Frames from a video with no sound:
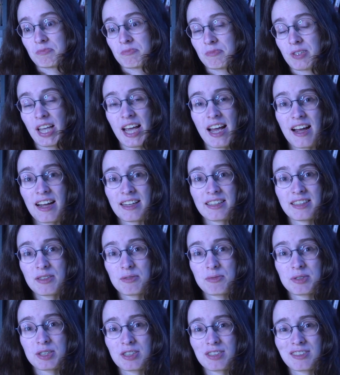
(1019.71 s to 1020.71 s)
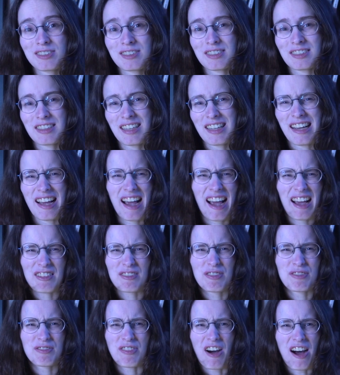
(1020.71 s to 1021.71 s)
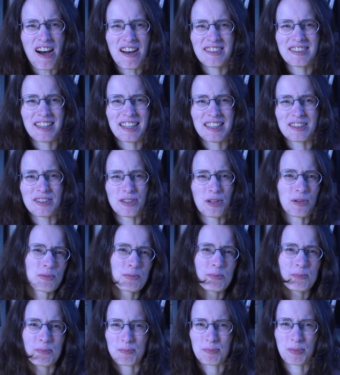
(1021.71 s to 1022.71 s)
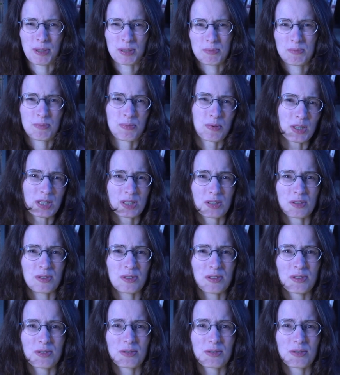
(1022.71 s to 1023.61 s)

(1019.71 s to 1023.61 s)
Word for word: yeah, I think we just had fun and don't put pressure on